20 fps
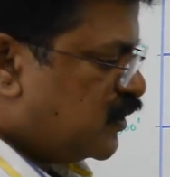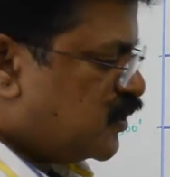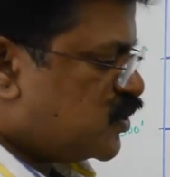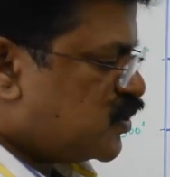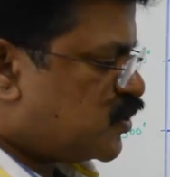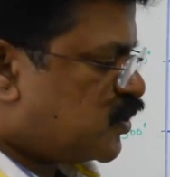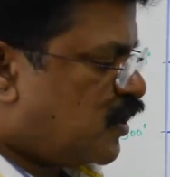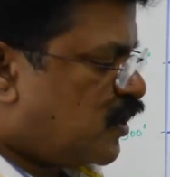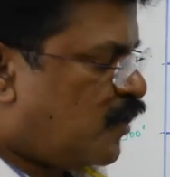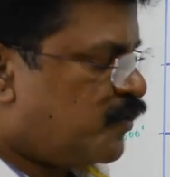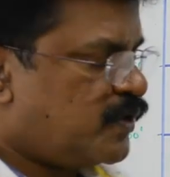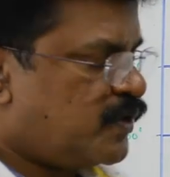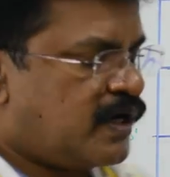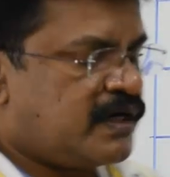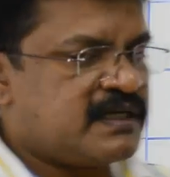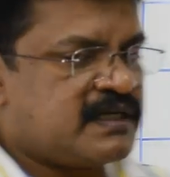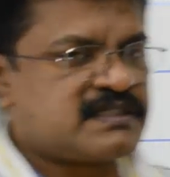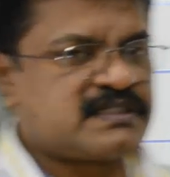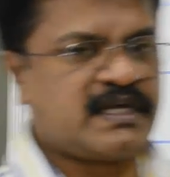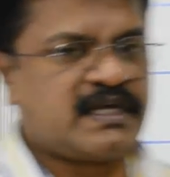So now we
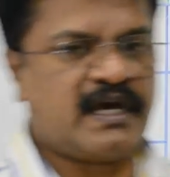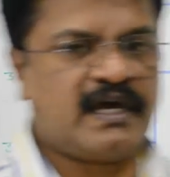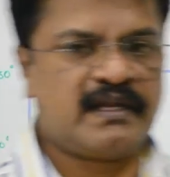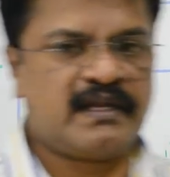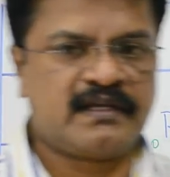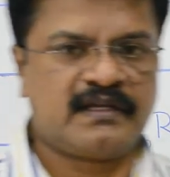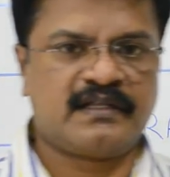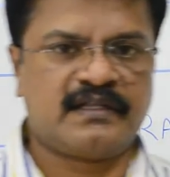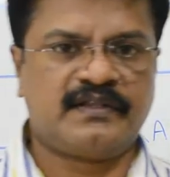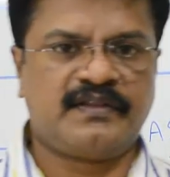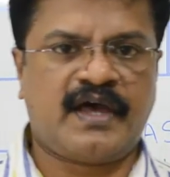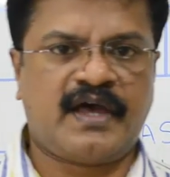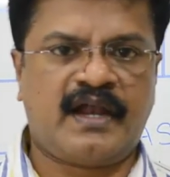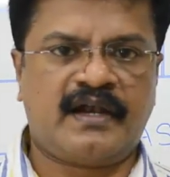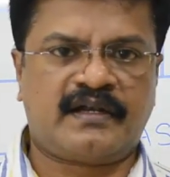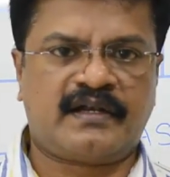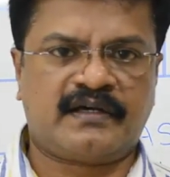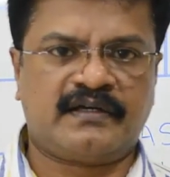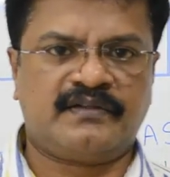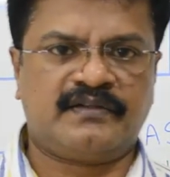understand
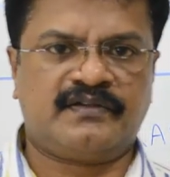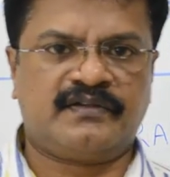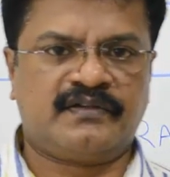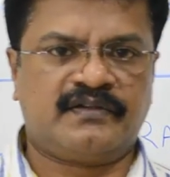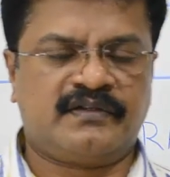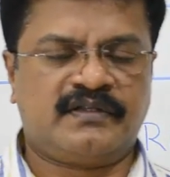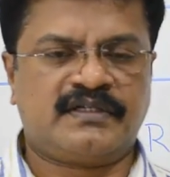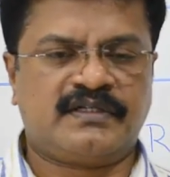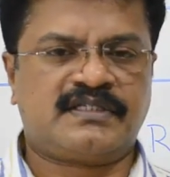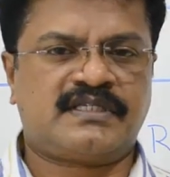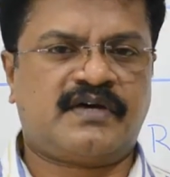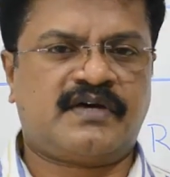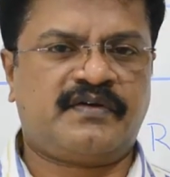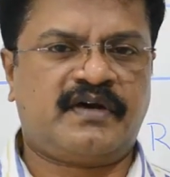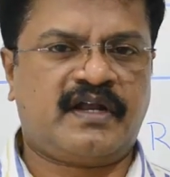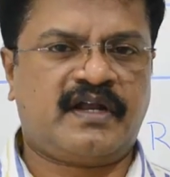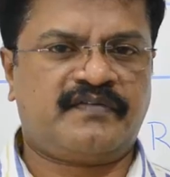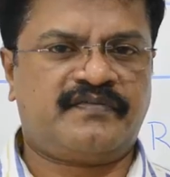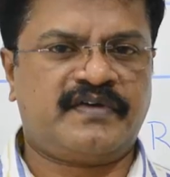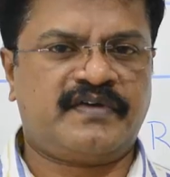that the
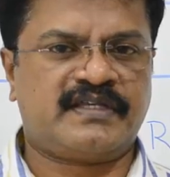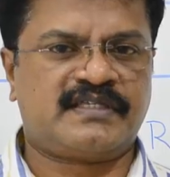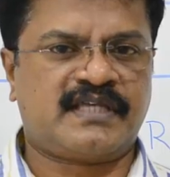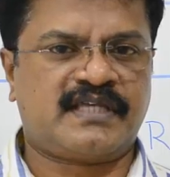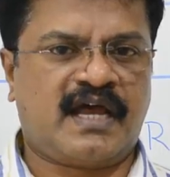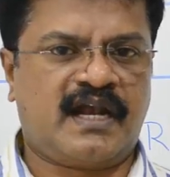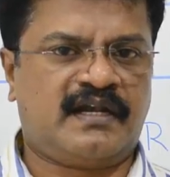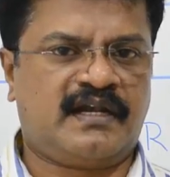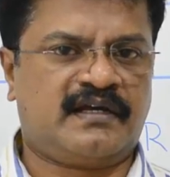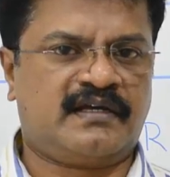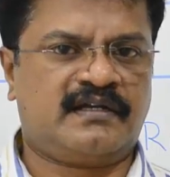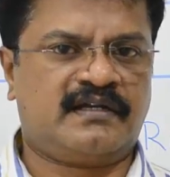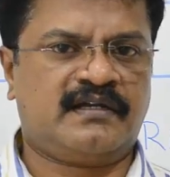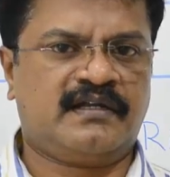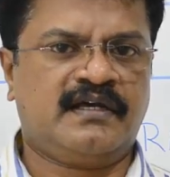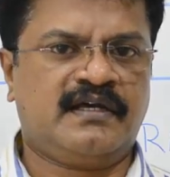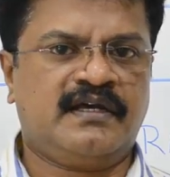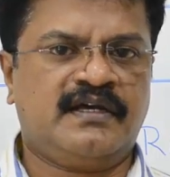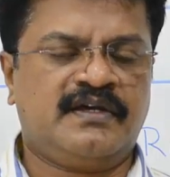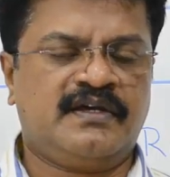7.5 year Saturn
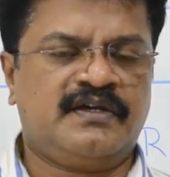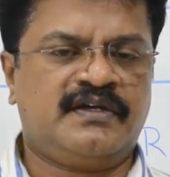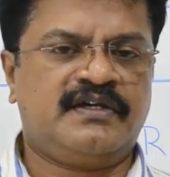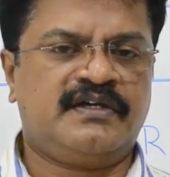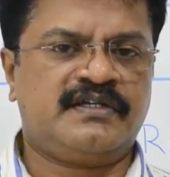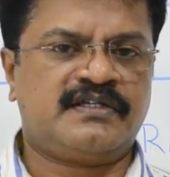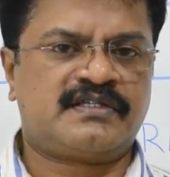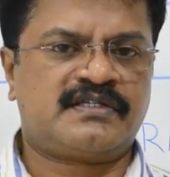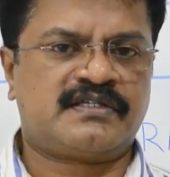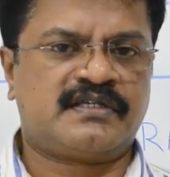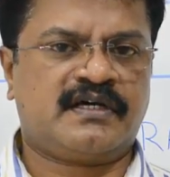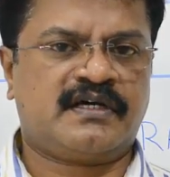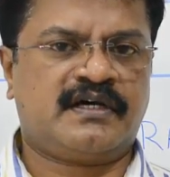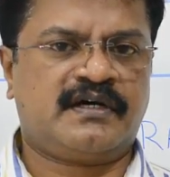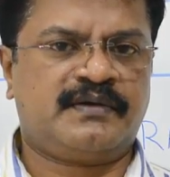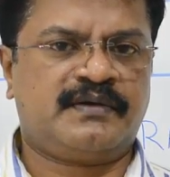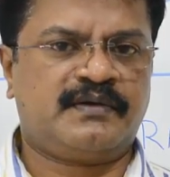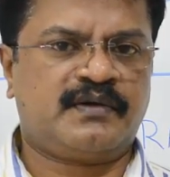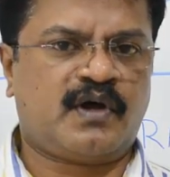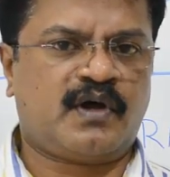is
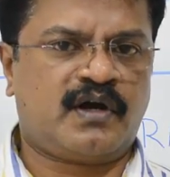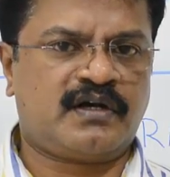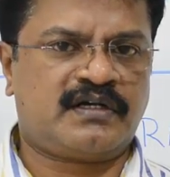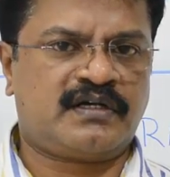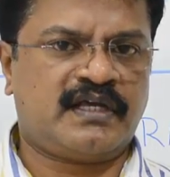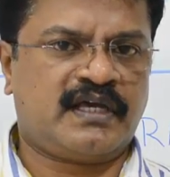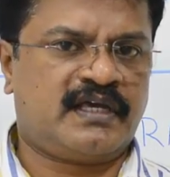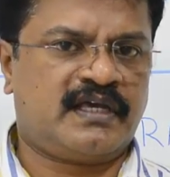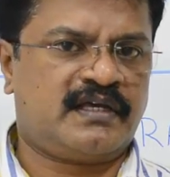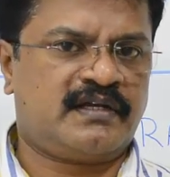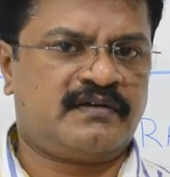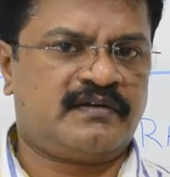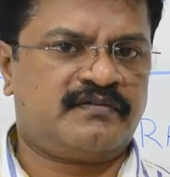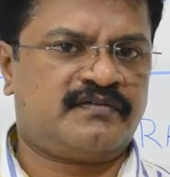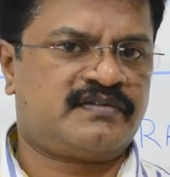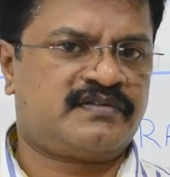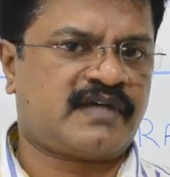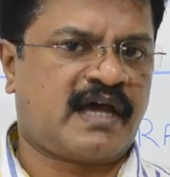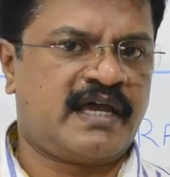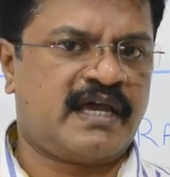not taken
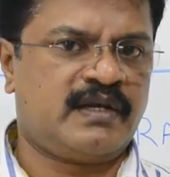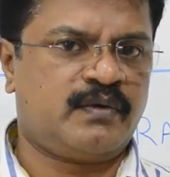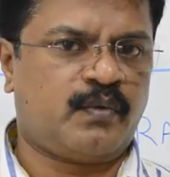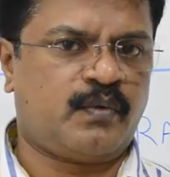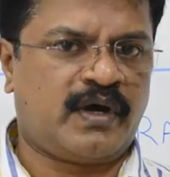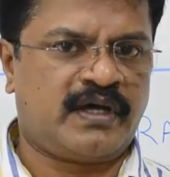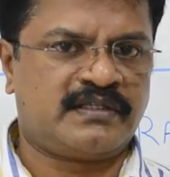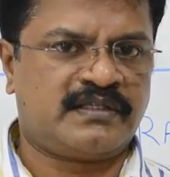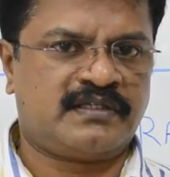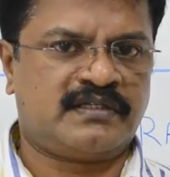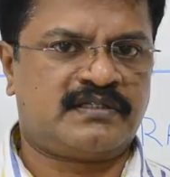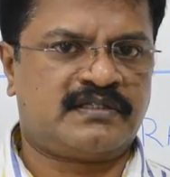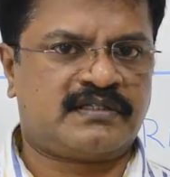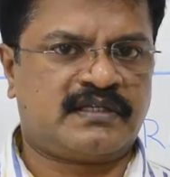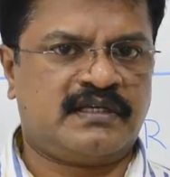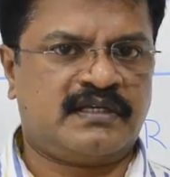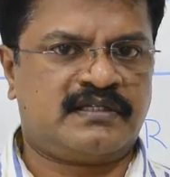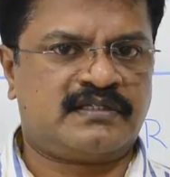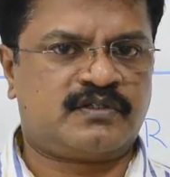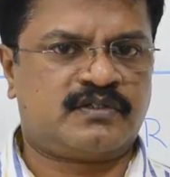sign wise,
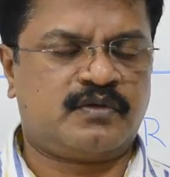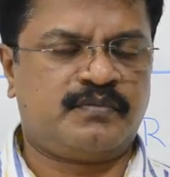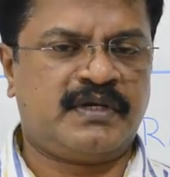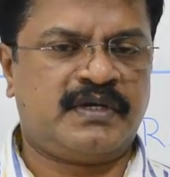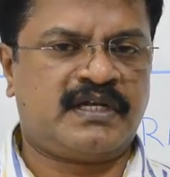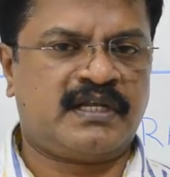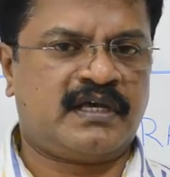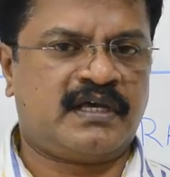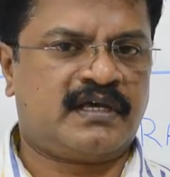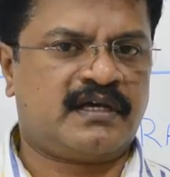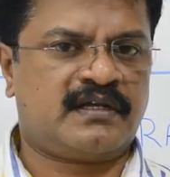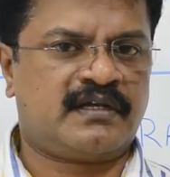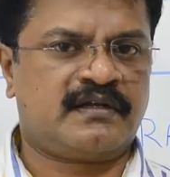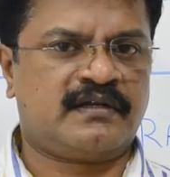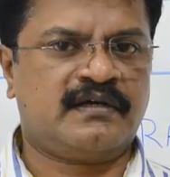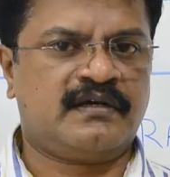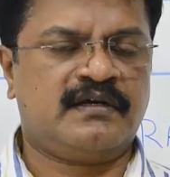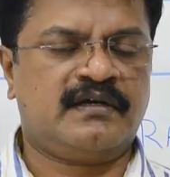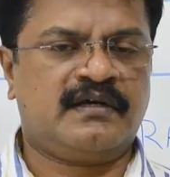it's to be taken